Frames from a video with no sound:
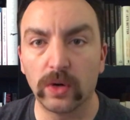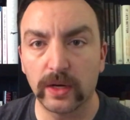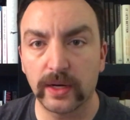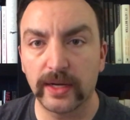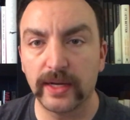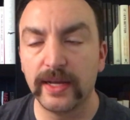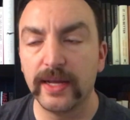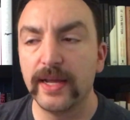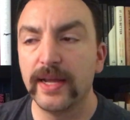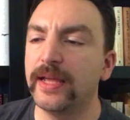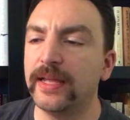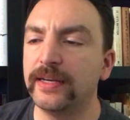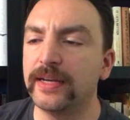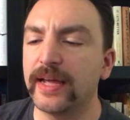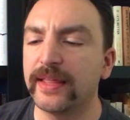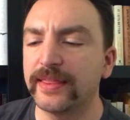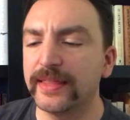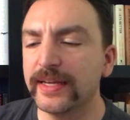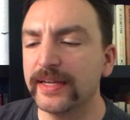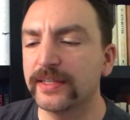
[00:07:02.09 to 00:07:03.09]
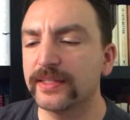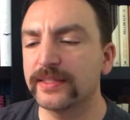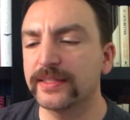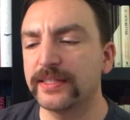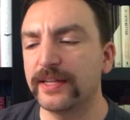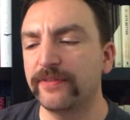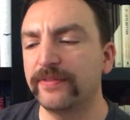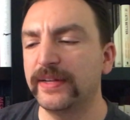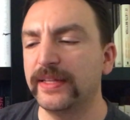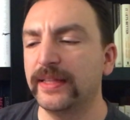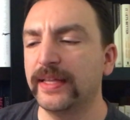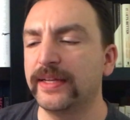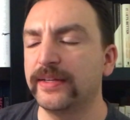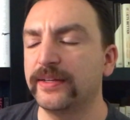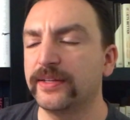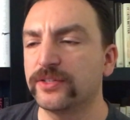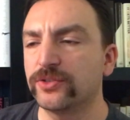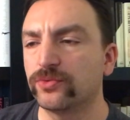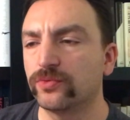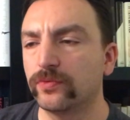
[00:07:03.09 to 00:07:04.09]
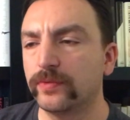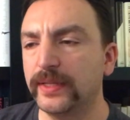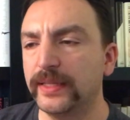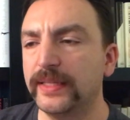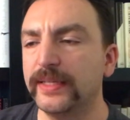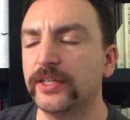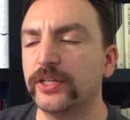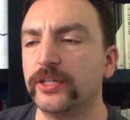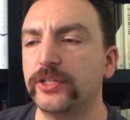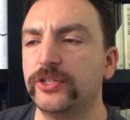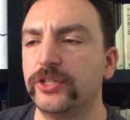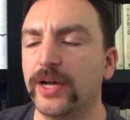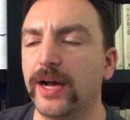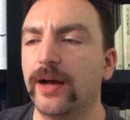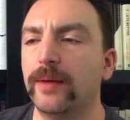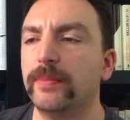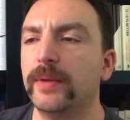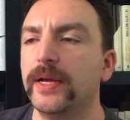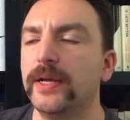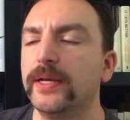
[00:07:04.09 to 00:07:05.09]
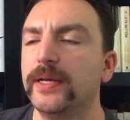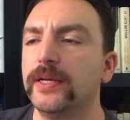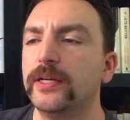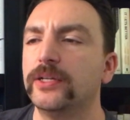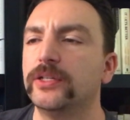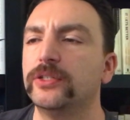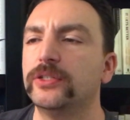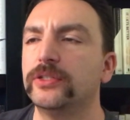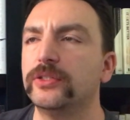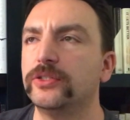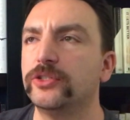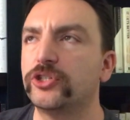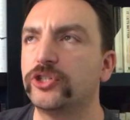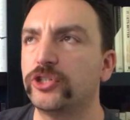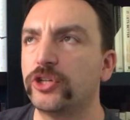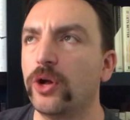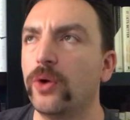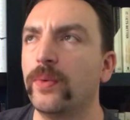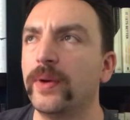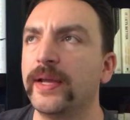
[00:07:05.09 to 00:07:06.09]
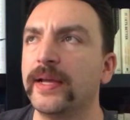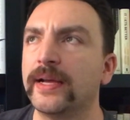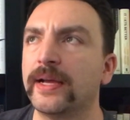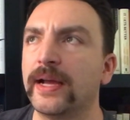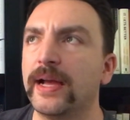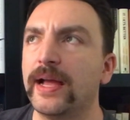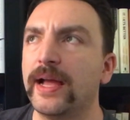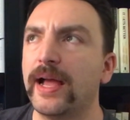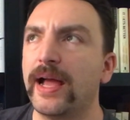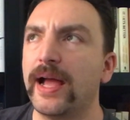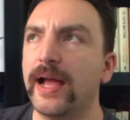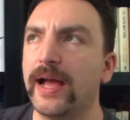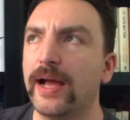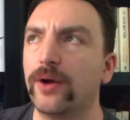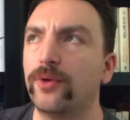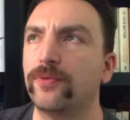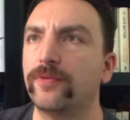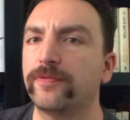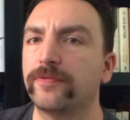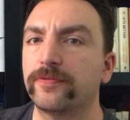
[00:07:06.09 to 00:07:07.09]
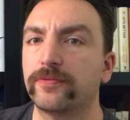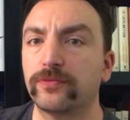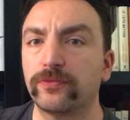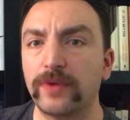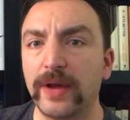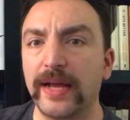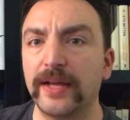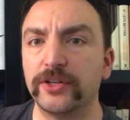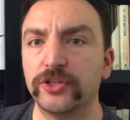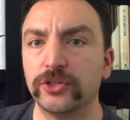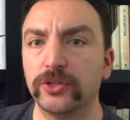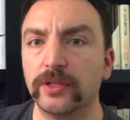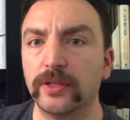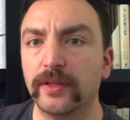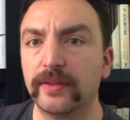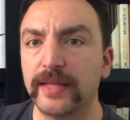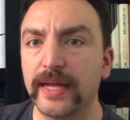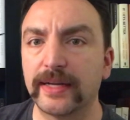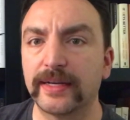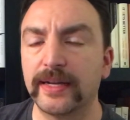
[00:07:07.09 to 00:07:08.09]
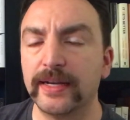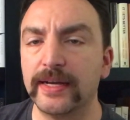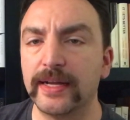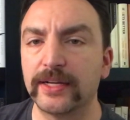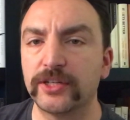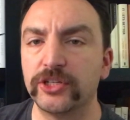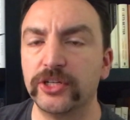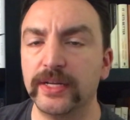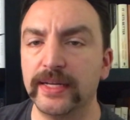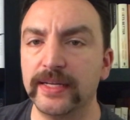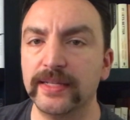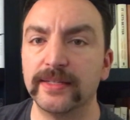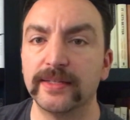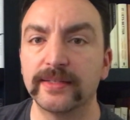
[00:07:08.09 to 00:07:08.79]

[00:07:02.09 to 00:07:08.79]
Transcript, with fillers: work. And I think Stephanie Land does a really good job showing how fragile that connection is.